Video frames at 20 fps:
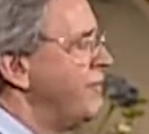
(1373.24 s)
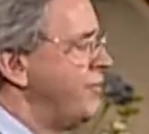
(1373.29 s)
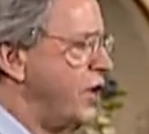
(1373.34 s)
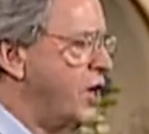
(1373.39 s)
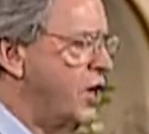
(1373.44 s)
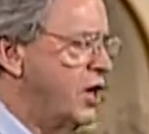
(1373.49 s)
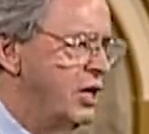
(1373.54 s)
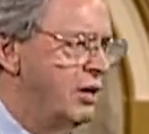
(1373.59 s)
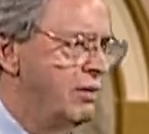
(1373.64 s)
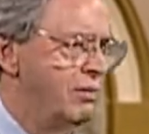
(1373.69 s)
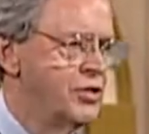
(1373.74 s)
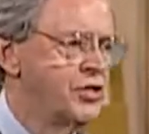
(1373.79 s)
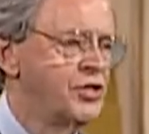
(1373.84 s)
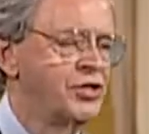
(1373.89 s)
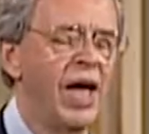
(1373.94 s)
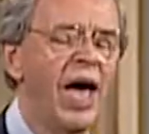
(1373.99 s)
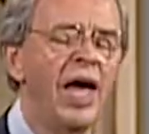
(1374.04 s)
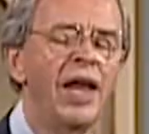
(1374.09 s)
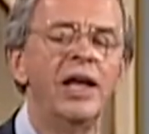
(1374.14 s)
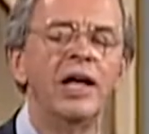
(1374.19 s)
firm,
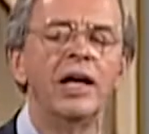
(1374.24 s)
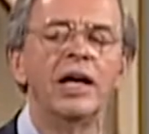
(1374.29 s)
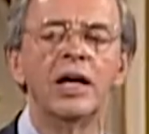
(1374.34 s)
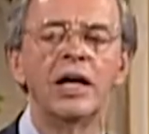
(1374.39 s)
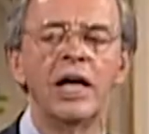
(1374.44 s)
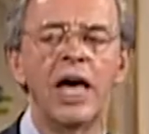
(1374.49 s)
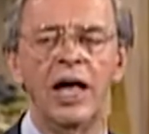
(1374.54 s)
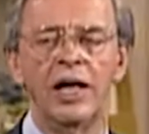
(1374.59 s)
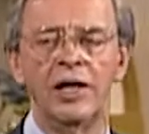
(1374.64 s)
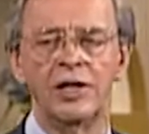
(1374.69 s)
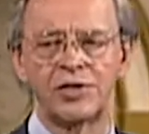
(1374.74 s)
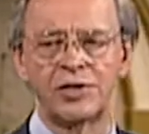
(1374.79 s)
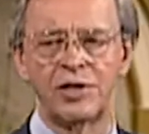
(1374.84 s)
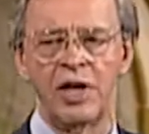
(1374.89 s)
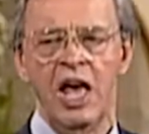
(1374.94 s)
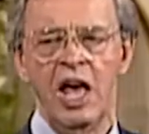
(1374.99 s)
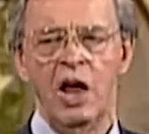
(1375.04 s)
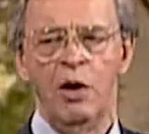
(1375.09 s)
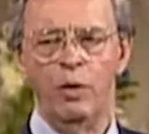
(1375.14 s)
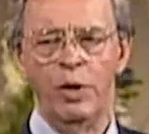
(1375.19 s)
standing against,
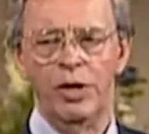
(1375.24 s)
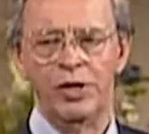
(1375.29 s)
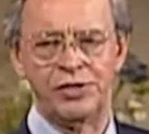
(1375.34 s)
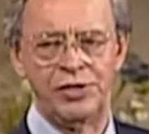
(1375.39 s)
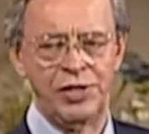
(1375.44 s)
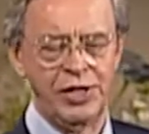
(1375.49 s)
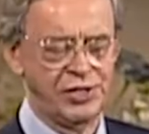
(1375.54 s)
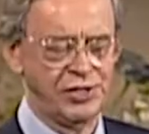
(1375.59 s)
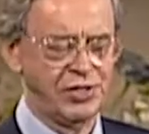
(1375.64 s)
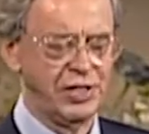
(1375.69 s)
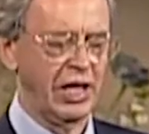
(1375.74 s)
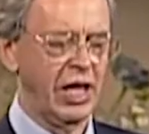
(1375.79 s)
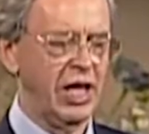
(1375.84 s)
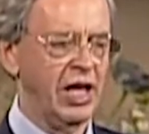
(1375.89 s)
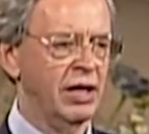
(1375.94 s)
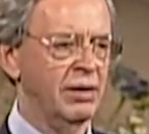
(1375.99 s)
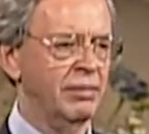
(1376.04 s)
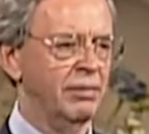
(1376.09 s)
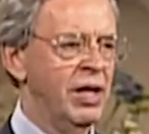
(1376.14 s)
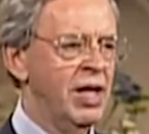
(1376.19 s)
resisting
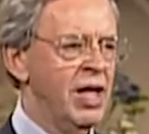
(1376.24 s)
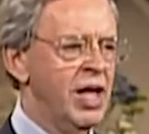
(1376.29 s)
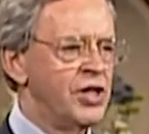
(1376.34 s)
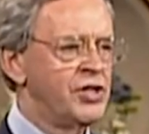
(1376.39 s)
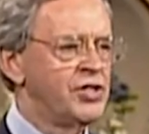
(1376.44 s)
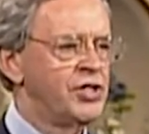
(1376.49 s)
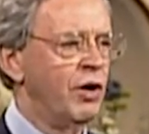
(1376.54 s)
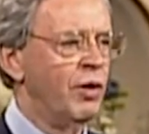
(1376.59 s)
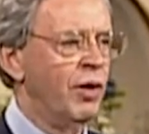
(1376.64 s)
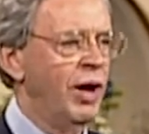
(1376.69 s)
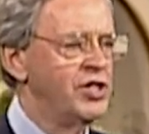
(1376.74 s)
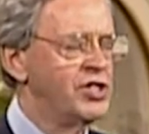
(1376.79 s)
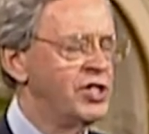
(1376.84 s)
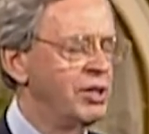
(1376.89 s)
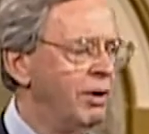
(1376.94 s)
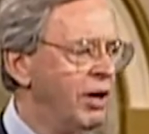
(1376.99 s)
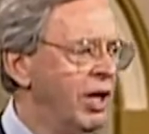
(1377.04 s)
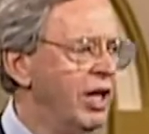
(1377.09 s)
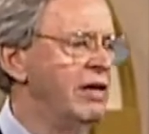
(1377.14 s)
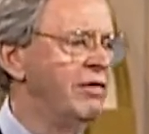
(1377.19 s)
him. So, as a
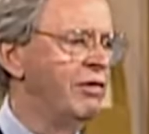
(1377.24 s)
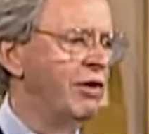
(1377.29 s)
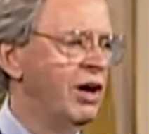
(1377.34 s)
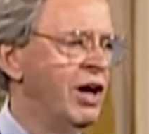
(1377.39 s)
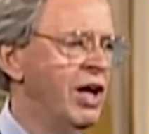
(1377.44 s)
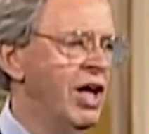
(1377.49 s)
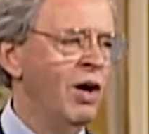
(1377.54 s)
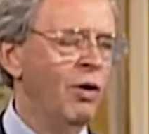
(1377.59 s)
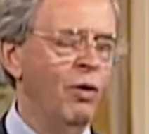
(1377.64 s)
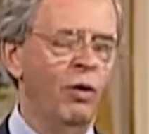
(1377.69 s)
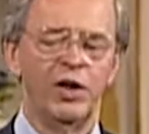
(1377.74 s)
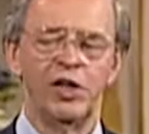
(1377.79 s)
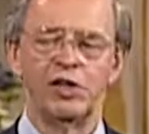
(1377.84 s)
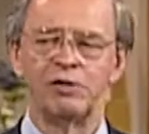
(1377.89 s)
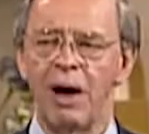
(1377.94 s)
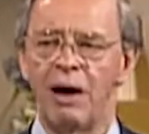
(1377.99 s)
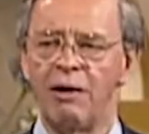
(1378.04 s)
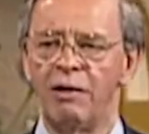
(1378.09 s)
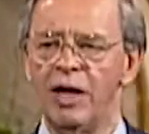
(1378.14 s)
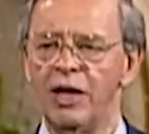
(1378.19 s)
believer, what is
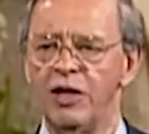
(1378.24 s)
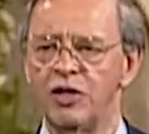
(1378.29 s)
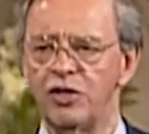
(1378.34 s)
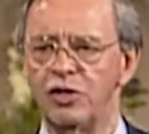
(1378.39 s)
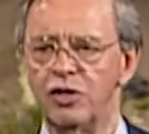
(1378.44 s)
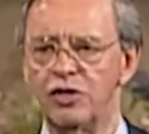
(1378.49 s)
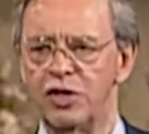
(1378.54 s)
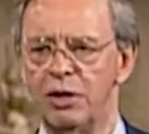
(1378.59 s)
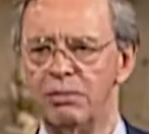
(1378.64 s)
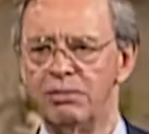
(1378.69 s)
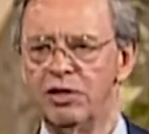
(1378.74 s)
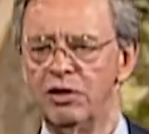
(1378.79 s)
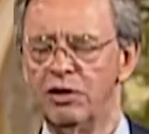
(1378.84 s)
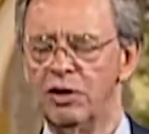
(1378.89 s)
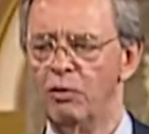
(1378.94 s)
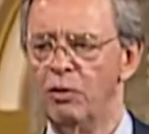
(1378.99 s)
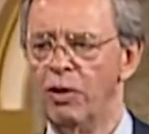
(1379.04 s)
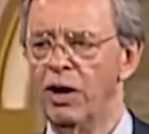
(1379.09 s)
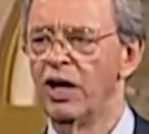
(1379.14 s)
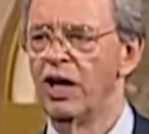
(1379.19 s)
my relationship to
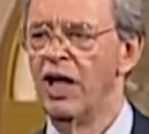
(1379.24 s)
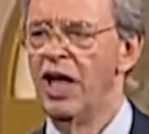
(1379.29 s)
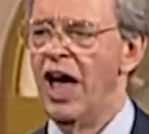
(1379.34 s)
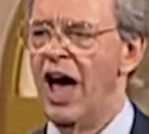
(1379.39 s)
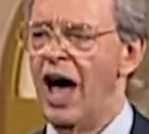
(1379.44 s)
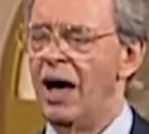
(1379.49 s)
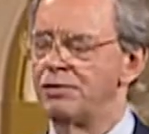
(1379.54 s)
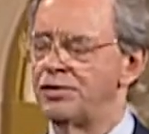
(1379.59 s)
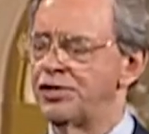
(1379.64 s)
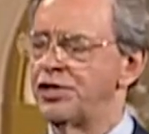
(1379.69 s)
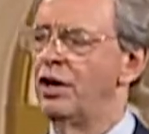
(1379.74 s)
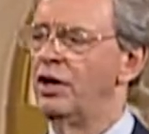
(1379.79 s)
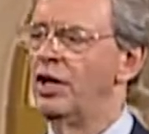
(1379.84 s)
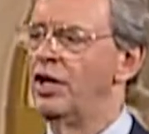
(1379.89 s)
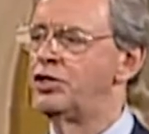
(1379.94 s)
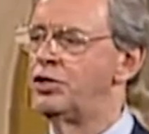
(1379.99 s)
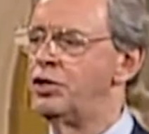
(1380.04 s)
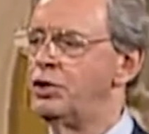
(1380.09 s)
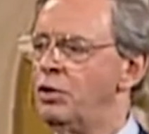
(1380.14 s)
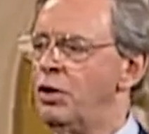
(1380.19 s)
him? Well, I'm certain
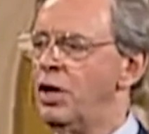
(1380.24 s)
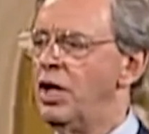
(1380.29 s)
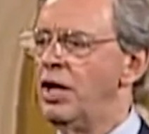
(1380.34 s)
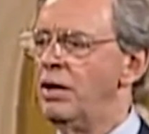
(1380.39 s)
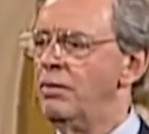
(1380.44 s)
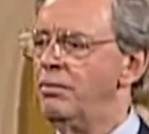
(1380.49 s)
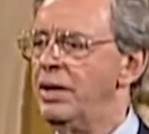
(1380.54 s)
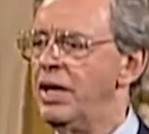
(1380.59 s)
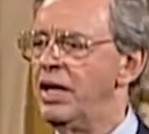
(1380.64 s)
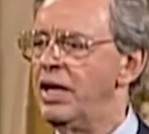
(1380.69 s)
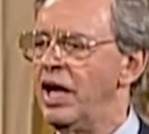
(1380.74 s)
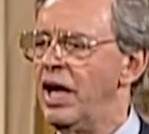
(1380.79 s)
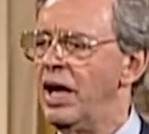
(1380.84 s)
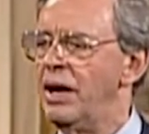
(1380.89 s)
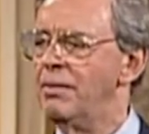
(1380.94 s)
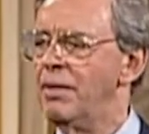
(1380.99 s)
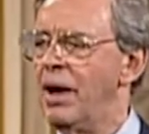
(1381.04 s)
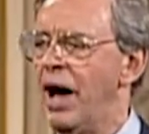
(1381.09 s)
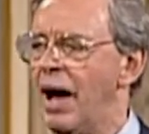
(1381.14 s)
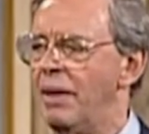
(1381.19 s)
to be,
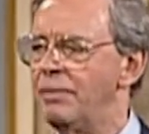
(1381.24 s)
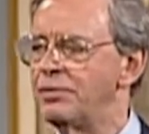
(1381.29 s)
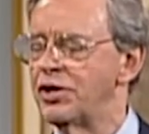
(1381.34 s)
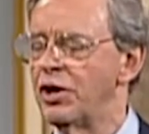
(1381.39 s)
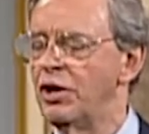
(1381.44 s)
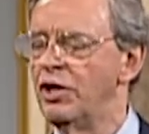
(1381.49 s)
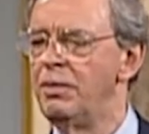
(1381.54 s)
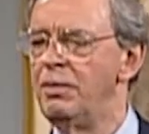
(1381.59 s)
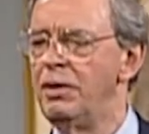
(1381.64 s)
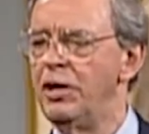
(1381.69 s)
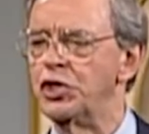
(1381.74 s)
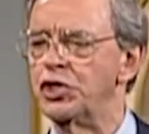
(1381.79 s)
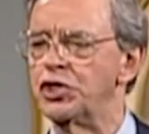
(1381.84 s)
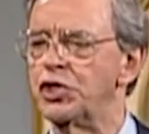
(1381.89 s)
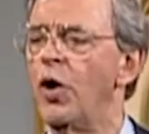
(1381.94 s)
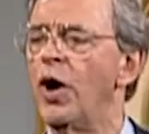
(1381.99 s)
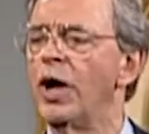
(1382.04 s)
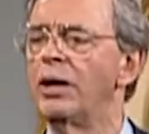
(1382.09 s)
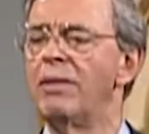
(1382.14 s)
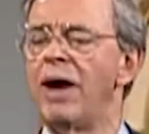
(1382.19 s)
I'm certain to be
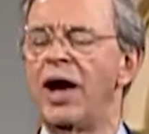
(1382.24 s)
drawing